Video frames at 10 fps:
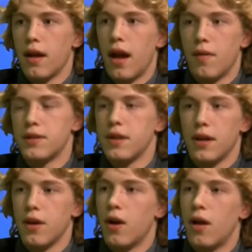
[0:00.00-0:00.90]
obviously
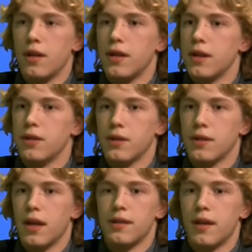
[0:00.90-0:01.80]
here all the
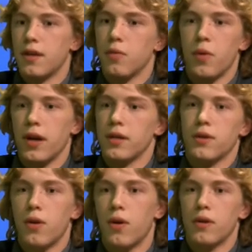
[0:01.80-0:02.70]
teachers, that's like their
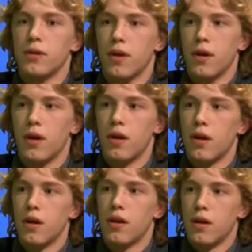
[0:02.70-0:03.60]
biggest goal.
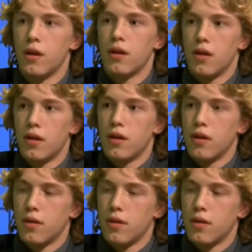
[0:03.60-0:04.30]
So